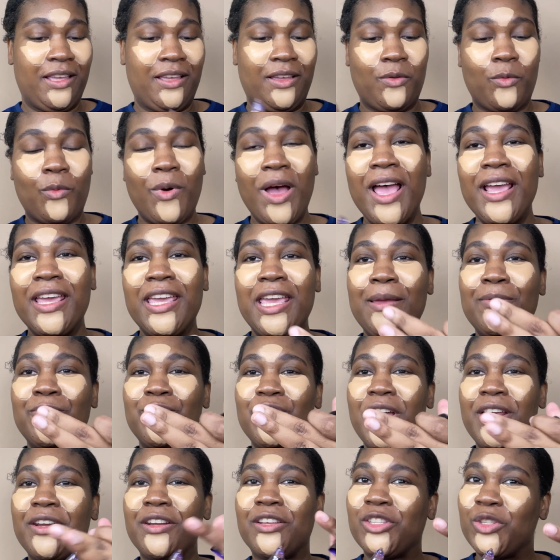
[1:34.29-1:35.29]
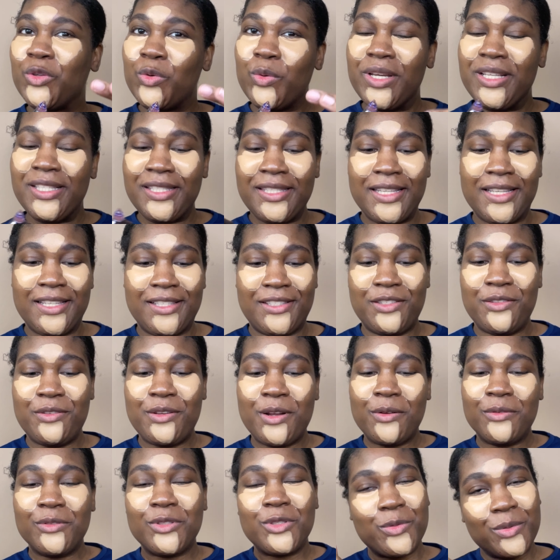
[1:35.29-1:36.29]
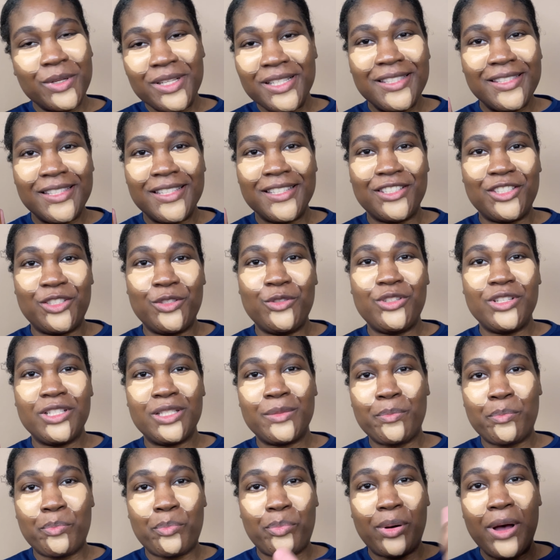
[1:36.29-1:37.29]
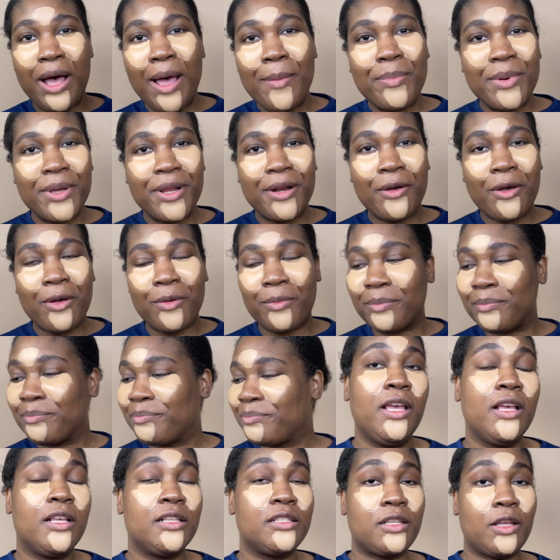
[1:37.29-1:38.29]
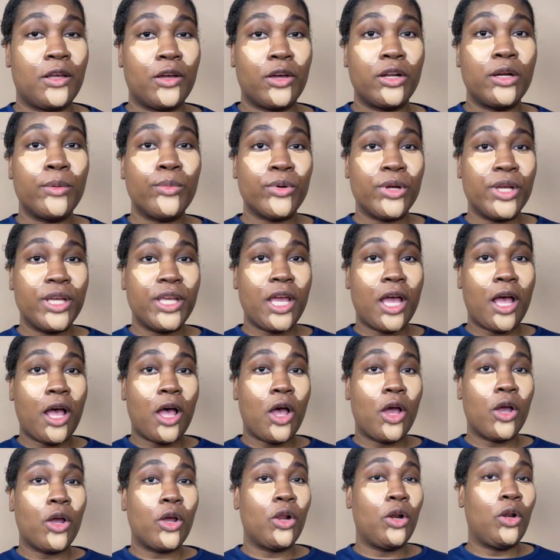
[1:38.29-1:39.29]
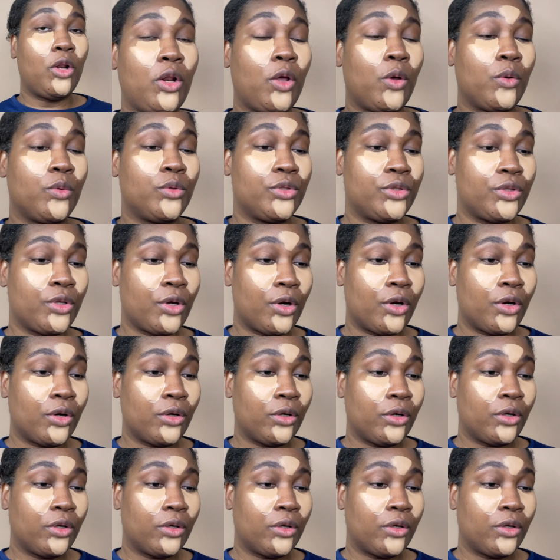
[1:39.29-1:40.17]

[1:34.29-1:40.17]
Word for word: Why I keep trying to twist this? You don't twist this, you just pop it up. So I'm gonna bring y'all closer.